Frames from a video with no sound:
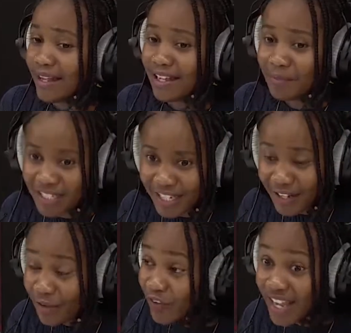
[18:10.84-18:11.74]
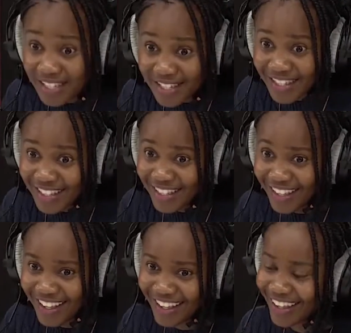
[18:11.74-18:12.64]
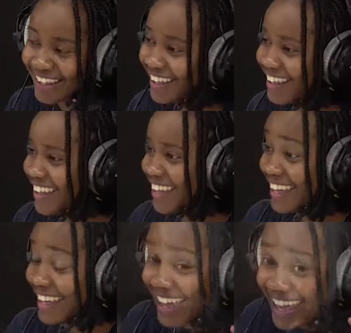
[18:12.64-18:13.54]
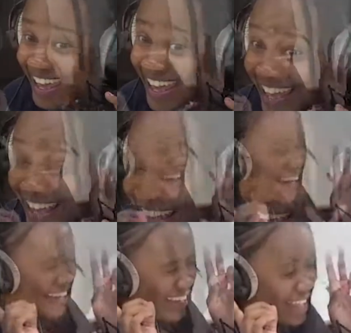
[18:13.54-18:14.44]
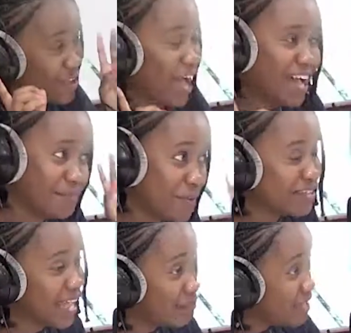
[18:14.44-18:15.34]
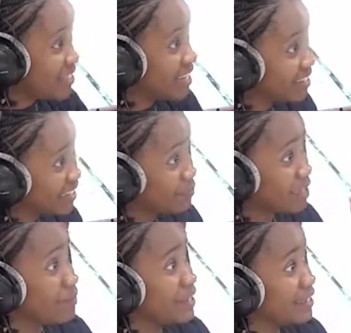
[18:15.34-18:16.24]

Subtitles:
Let me tell you, friends. I told you to pick money. I'll pick money.